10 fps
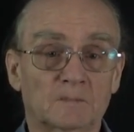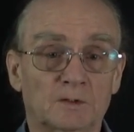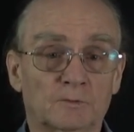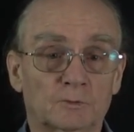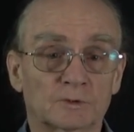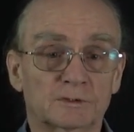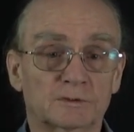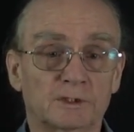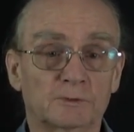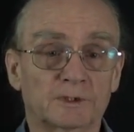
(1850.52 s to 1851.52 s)
And of course,
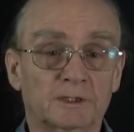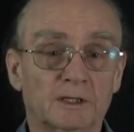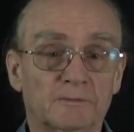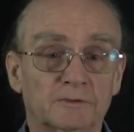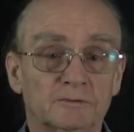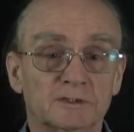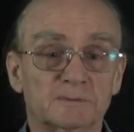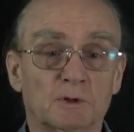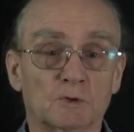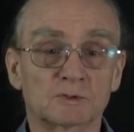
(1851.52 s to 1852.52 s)
here we have the
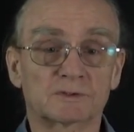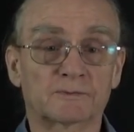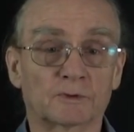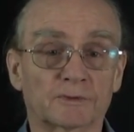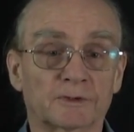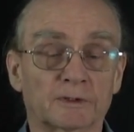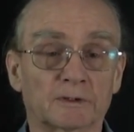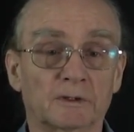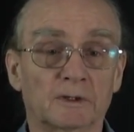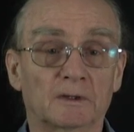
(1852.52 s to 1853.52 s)
transposed for
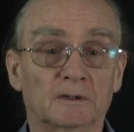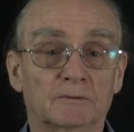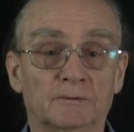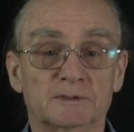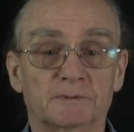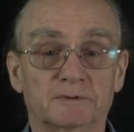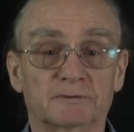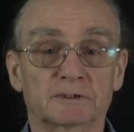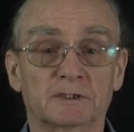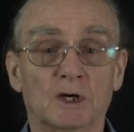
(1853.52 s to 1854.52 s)
the covariance
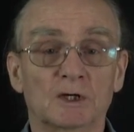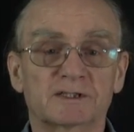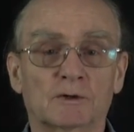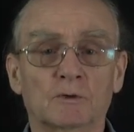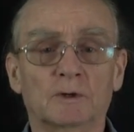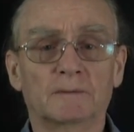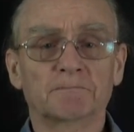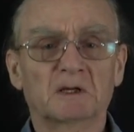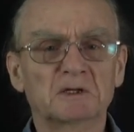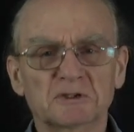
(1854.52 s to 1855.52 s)
matrix. So
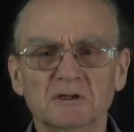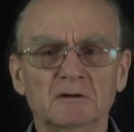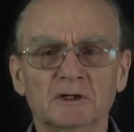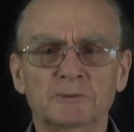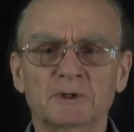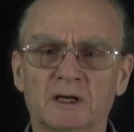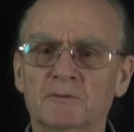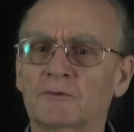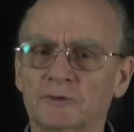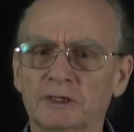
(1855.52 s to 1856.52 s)
in generally, we
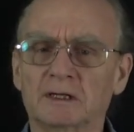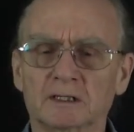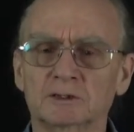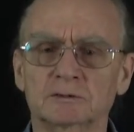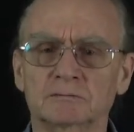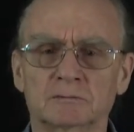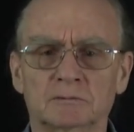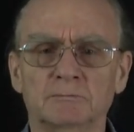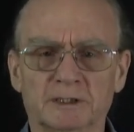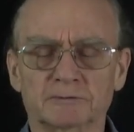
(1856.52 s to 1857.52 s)
have a very large
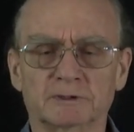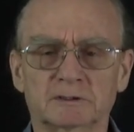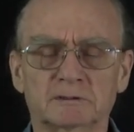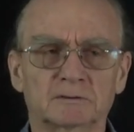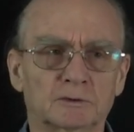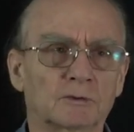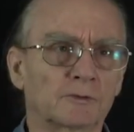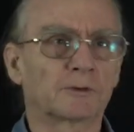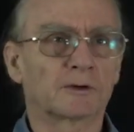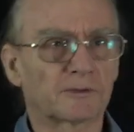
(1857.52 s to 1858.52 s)
matrix. So
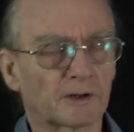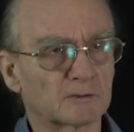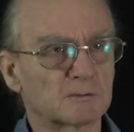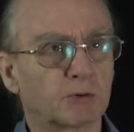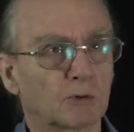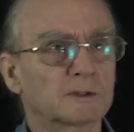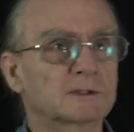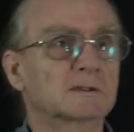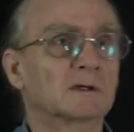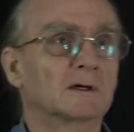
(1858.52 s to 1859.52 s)
if you have 1,000
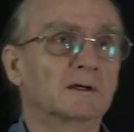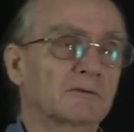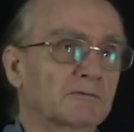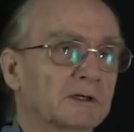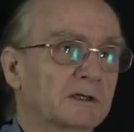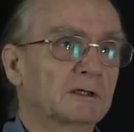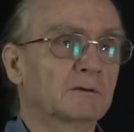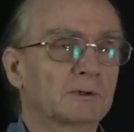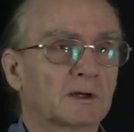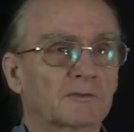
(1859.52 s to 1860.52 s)
points in
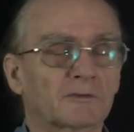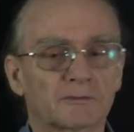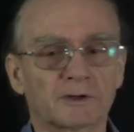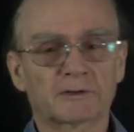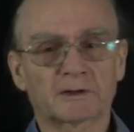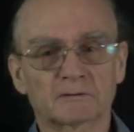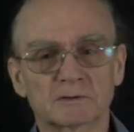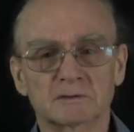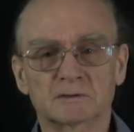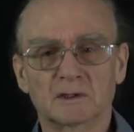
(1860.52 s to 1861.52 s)
3D, we have
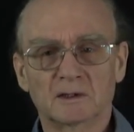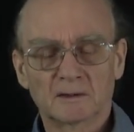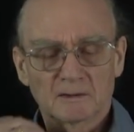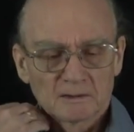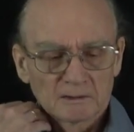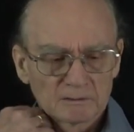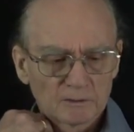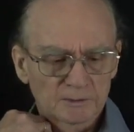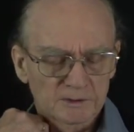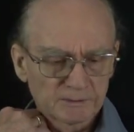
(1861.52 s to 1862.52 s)
3,000
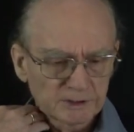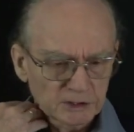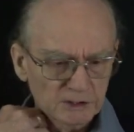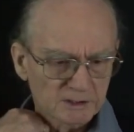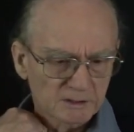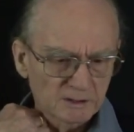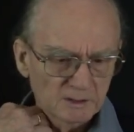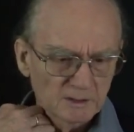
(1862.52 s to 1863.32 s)
observations.